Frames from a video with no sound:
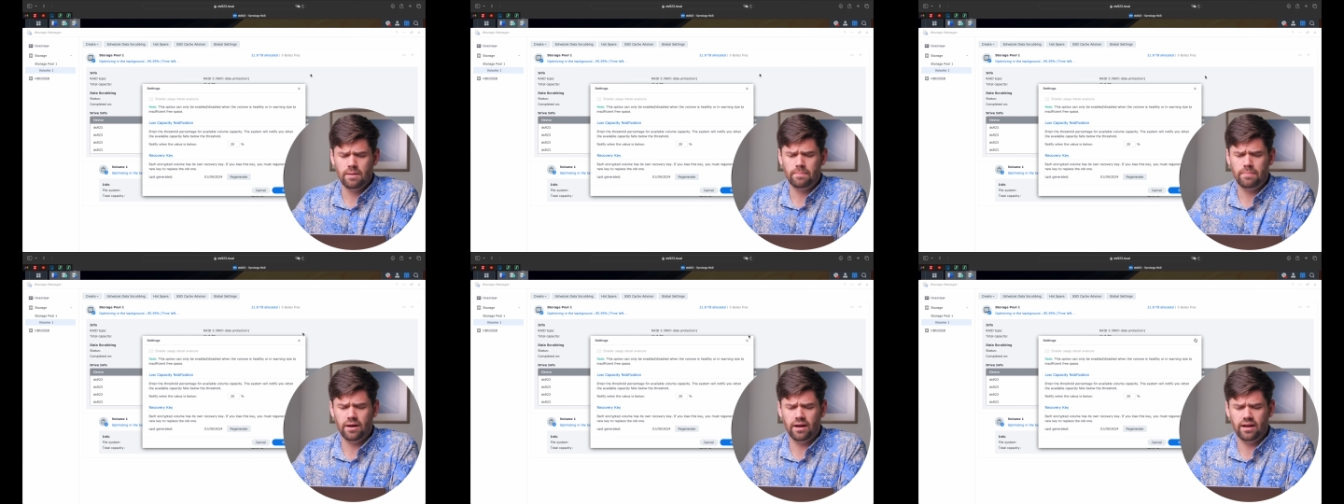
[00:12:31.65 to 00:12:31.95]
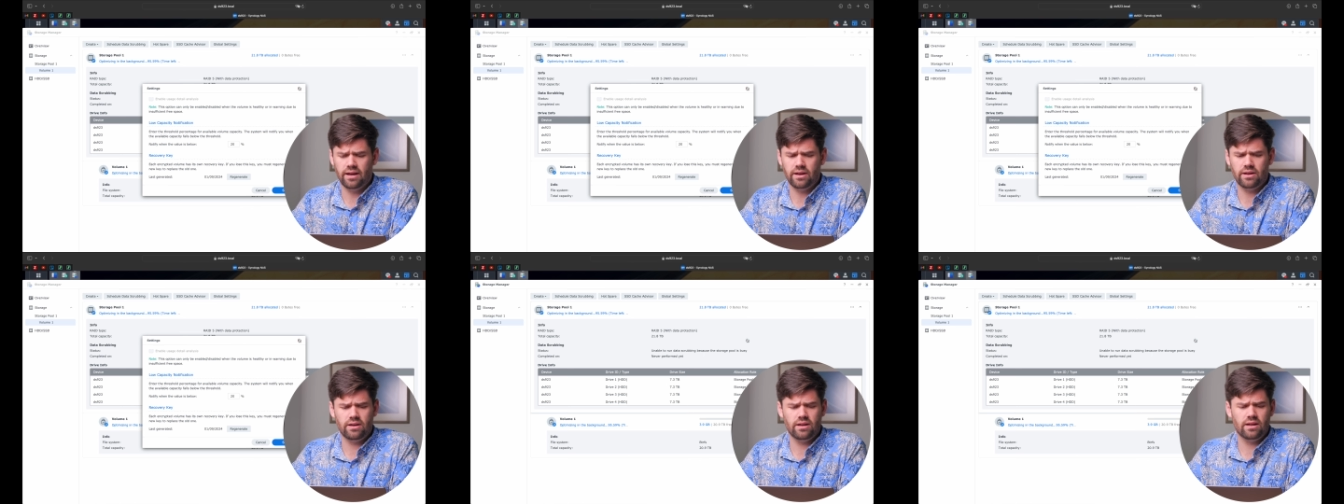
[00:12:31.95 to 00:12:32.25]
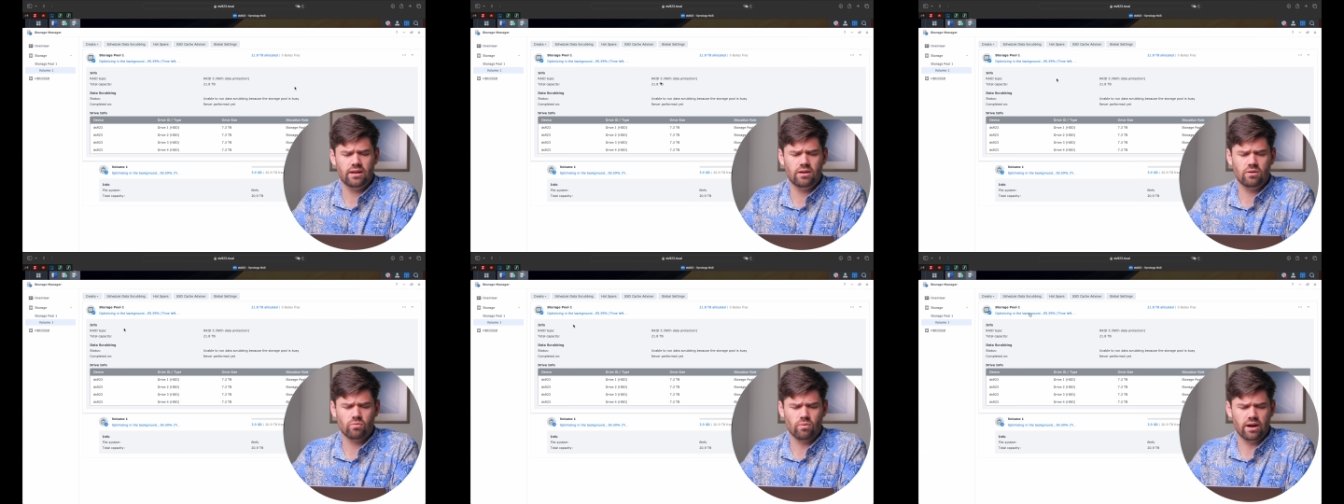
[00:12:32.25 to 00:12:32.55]

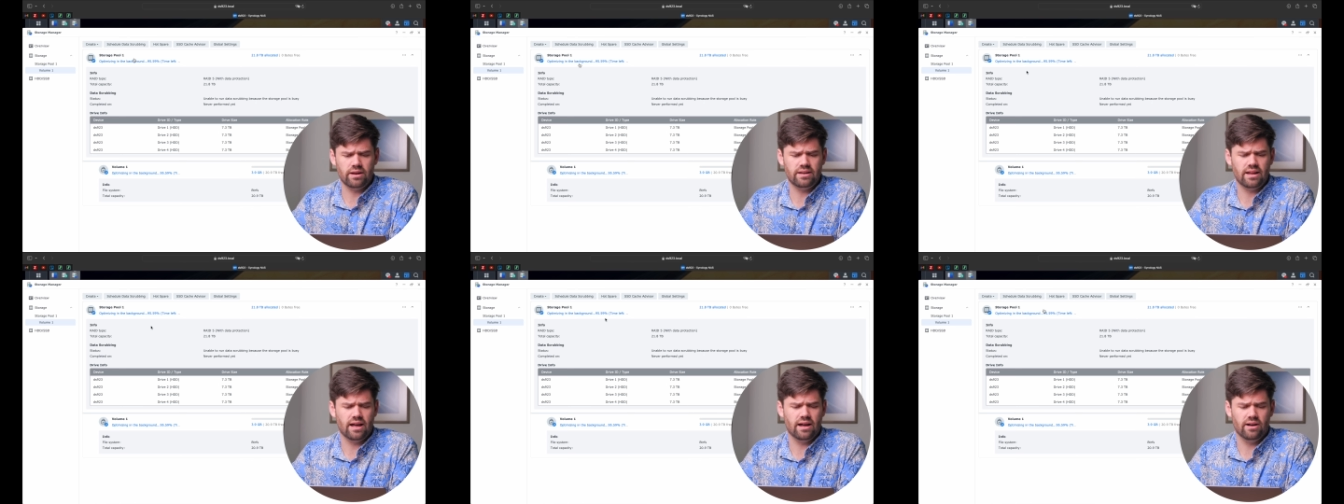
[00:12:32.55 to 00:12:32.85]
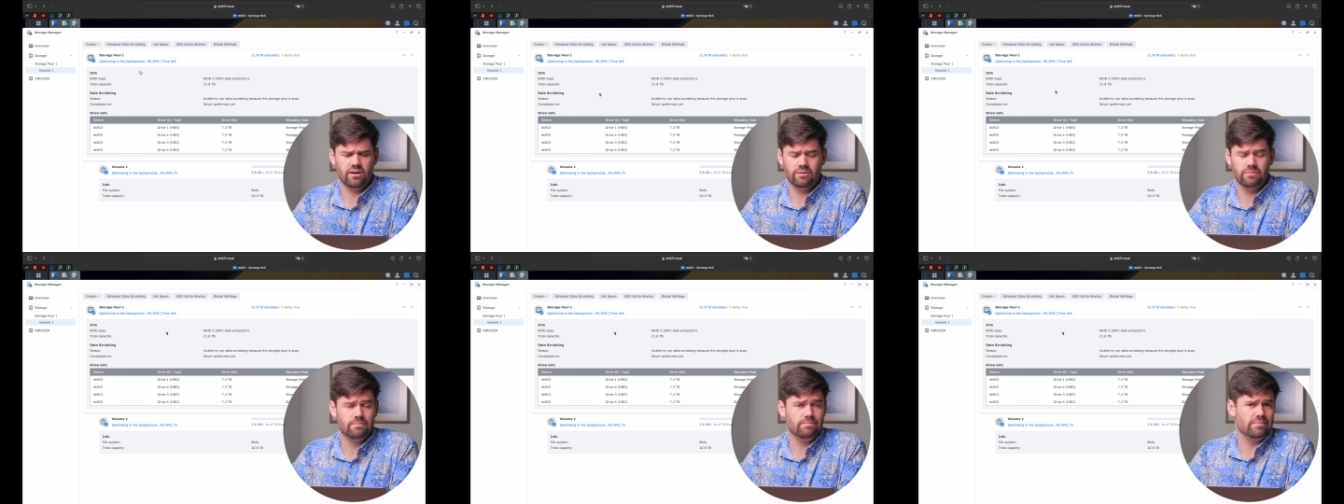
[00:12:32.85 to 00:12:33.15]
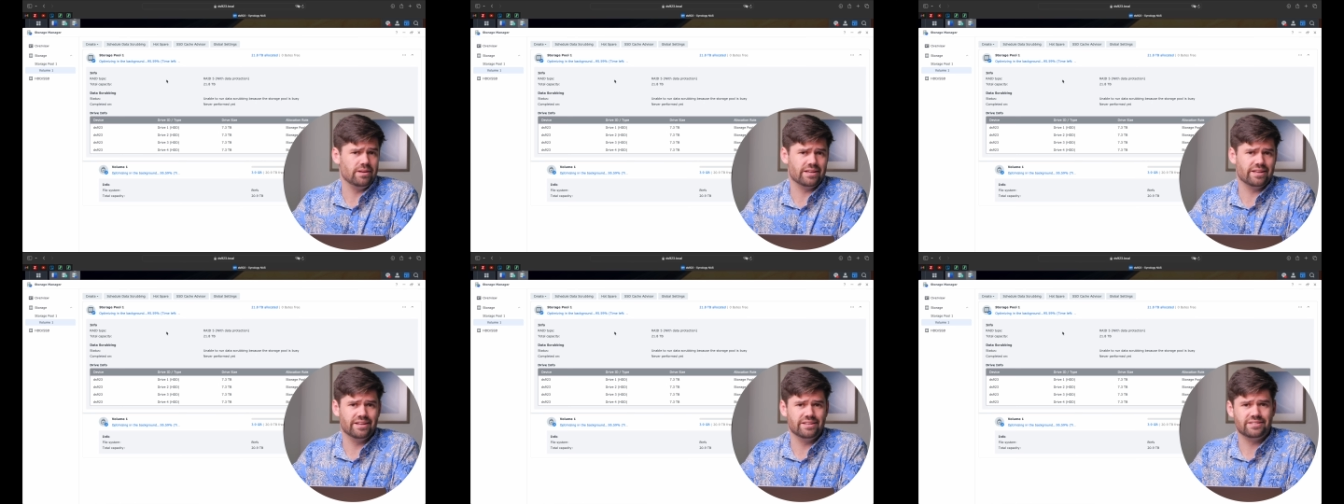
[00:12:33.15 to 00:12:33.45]
But right now,
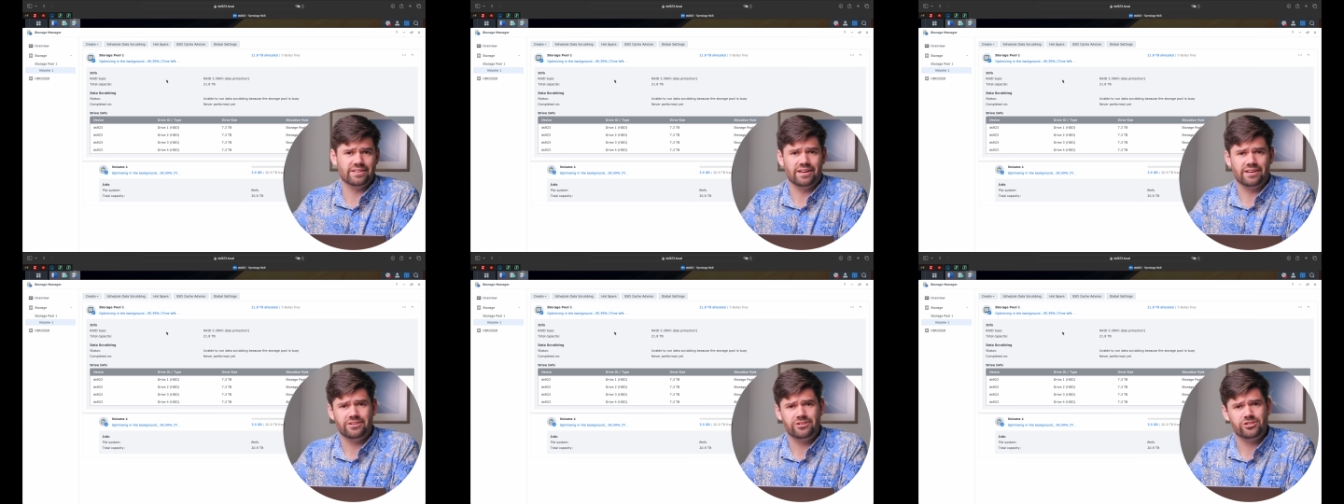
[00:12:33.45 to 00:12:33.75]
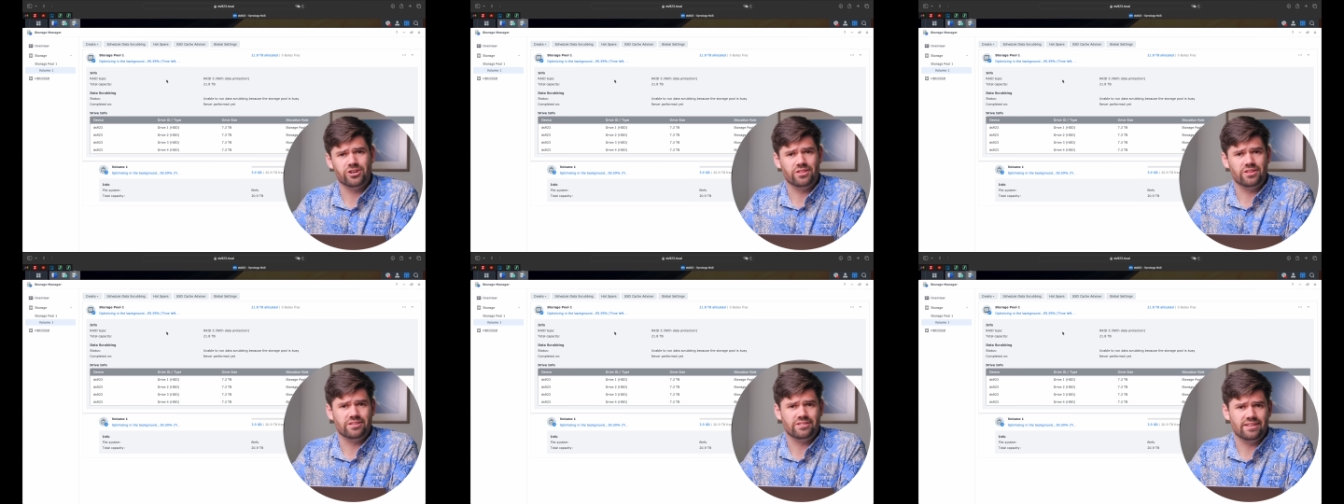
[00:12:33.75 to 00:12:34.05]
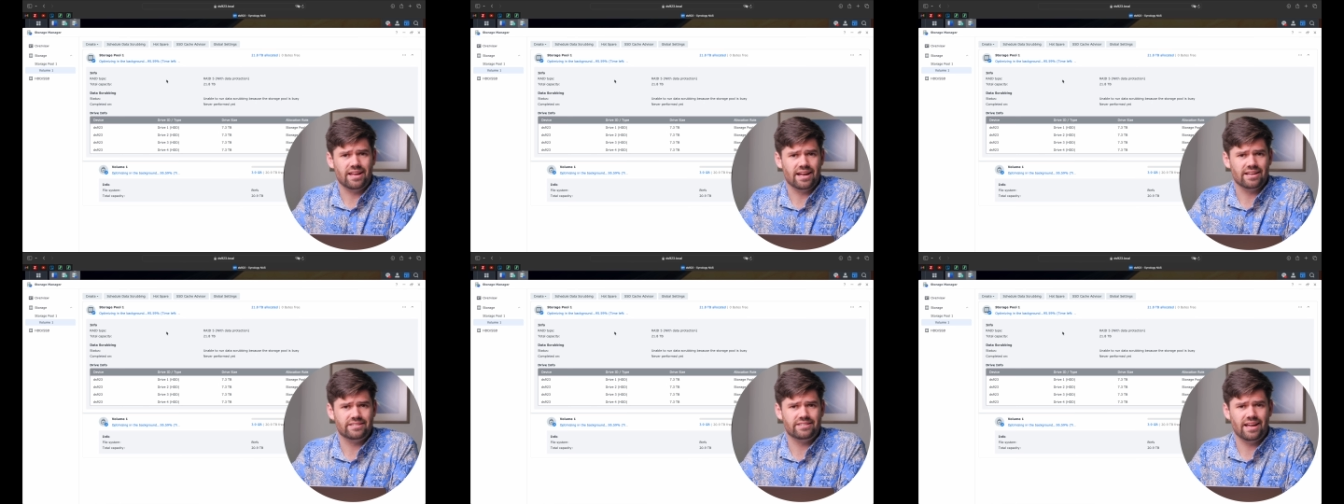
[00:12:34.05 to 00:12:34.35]
because I shut this
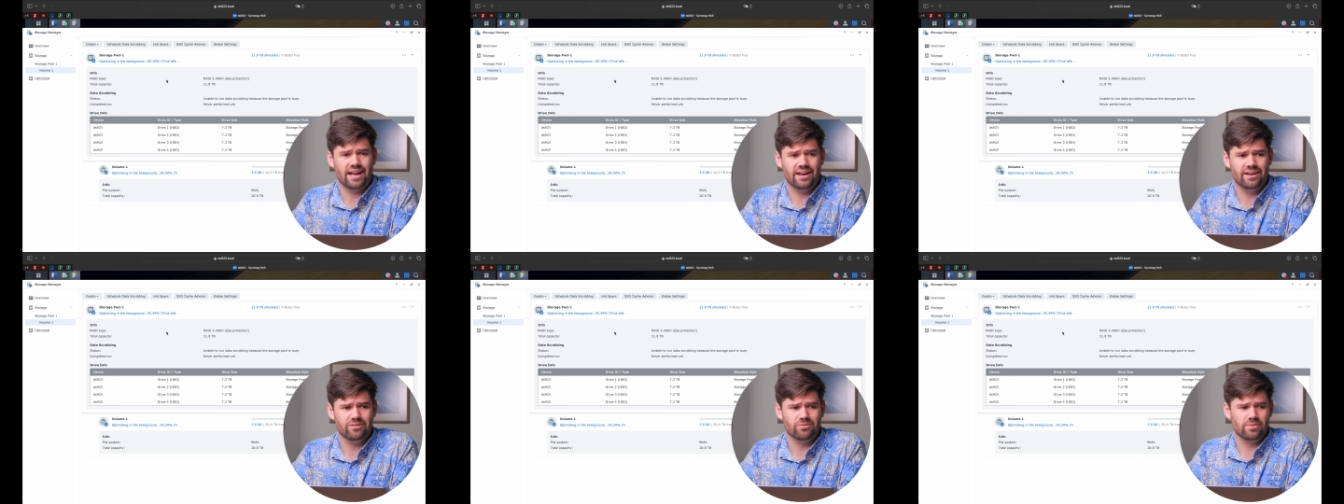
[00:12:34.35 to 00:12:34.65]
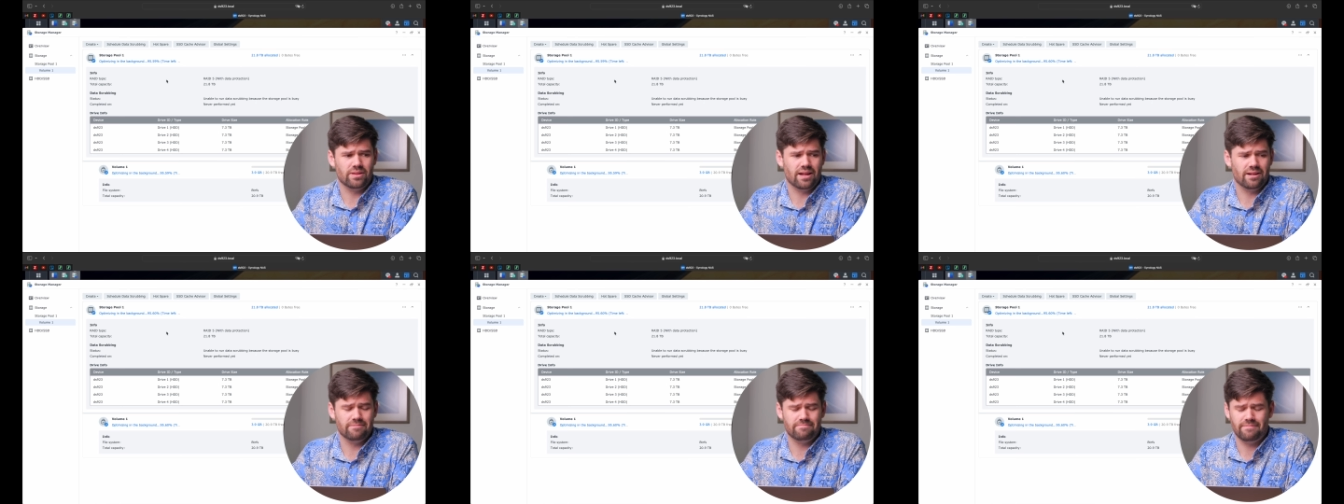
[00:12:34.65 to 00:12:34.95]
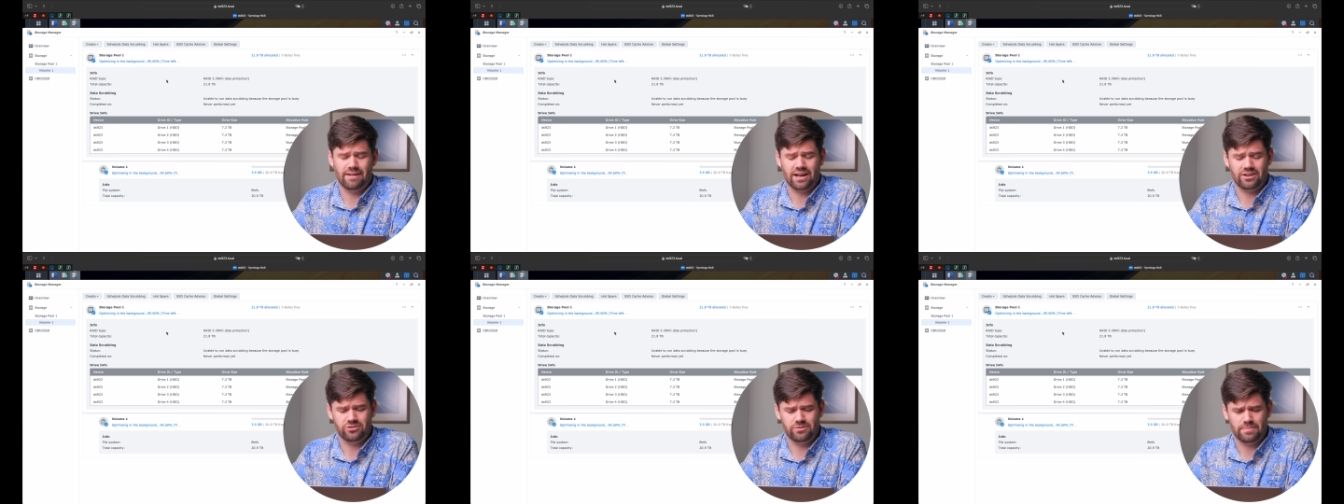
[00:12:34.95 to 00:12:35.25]
NAS down without
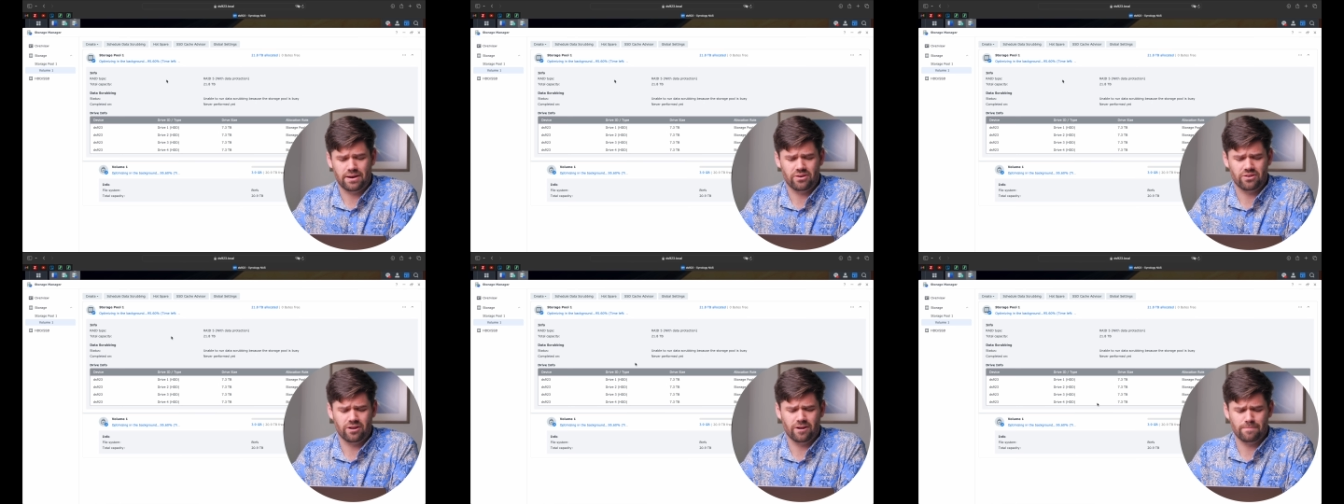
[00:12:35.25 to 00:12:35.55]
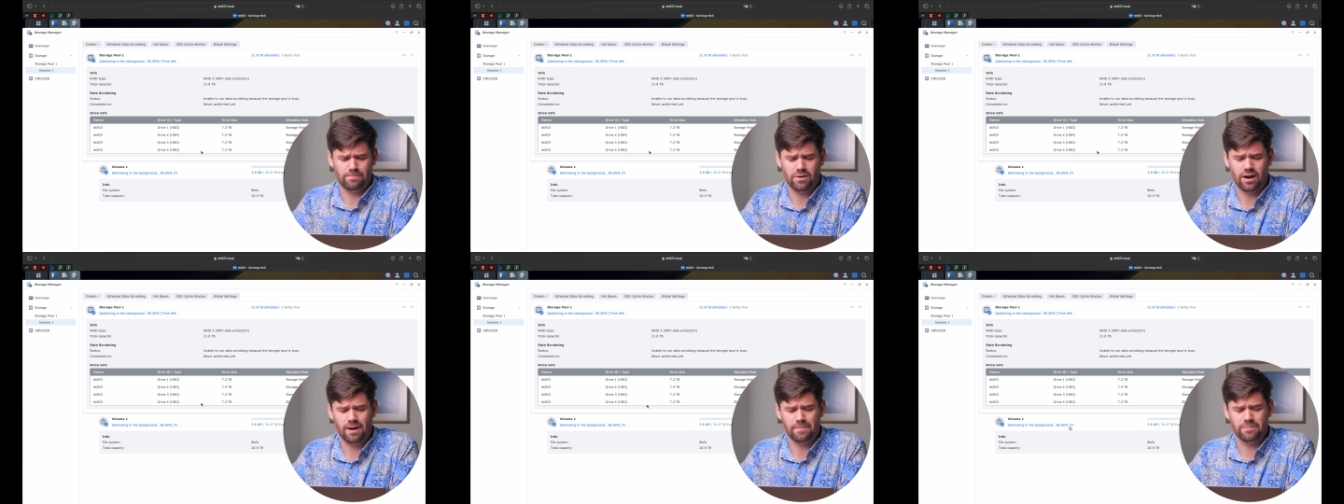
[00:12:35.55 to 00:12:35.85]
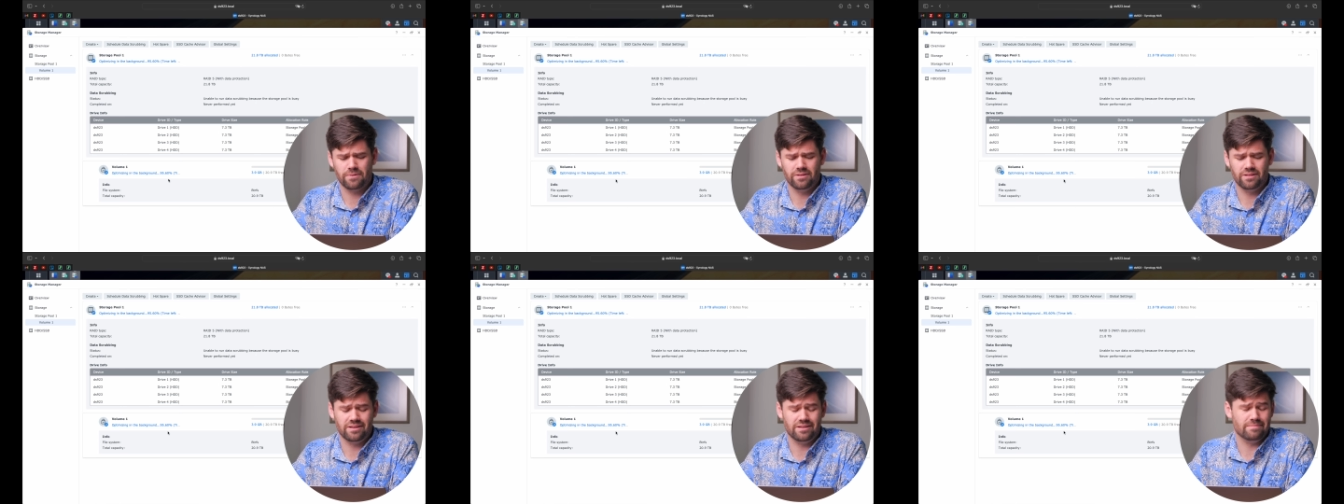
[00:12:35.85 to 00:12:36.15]
actually powering off
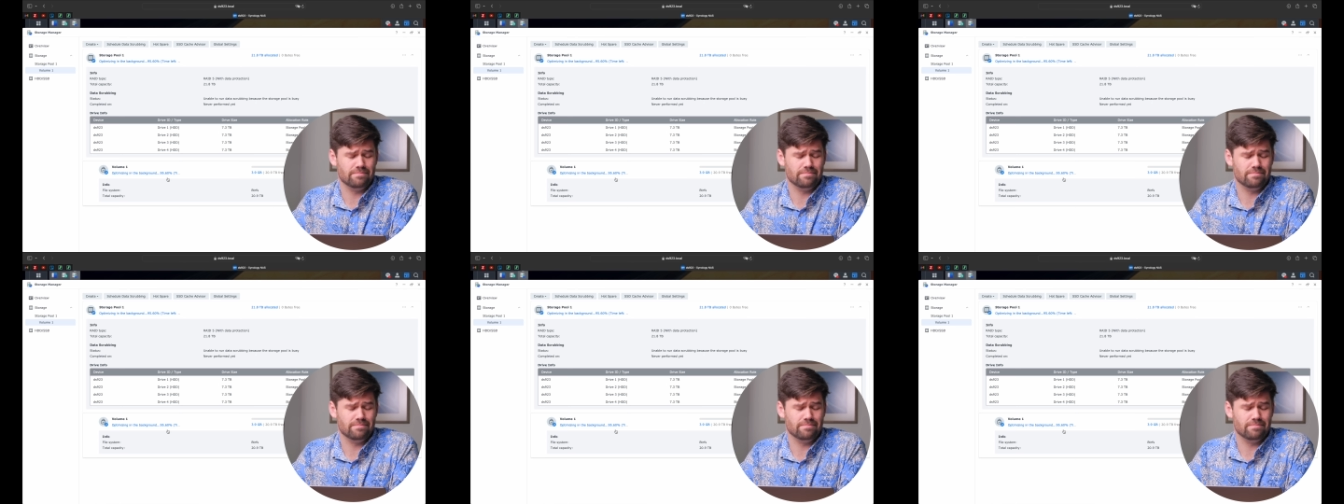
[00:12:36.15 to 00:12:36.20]
properly,